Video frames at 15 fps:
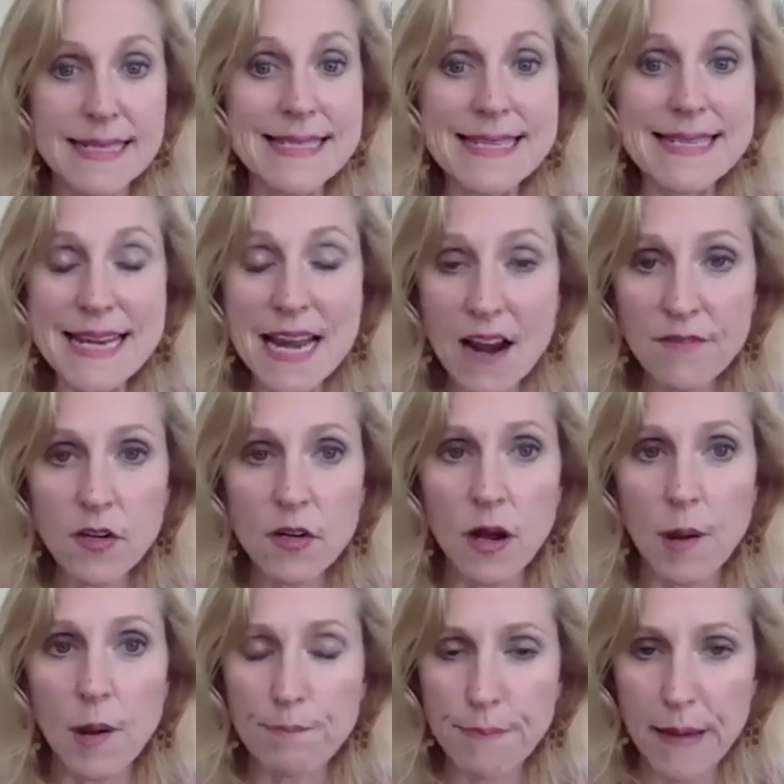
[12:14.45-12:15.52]
is never
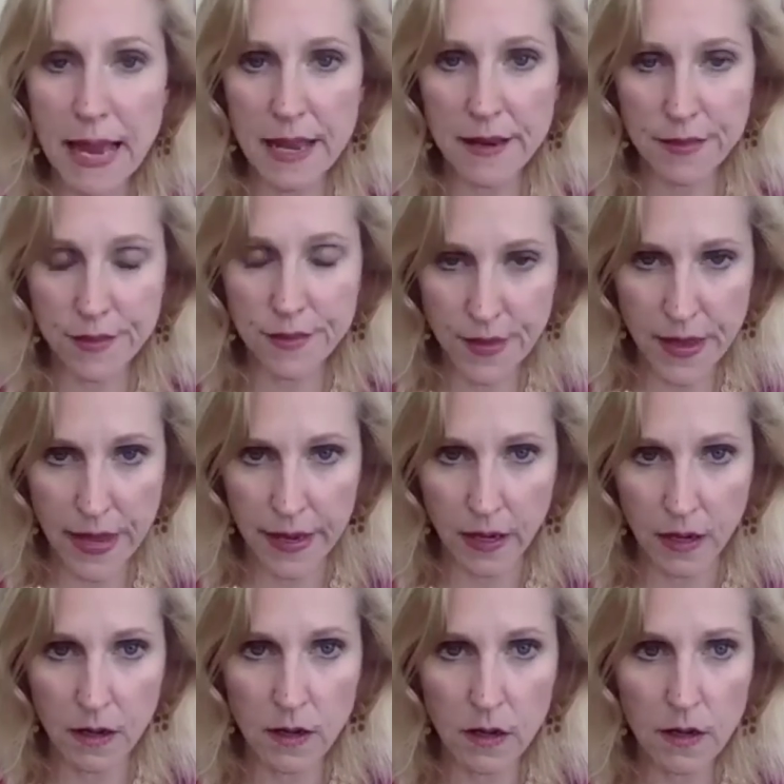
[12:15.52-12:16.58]
a bad
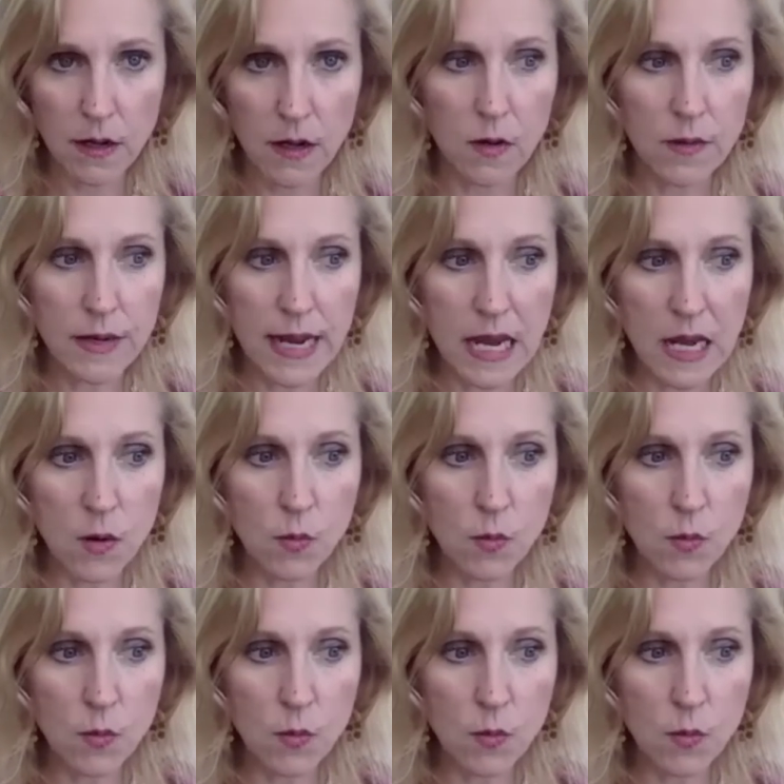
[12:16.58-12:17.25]
thing, okay?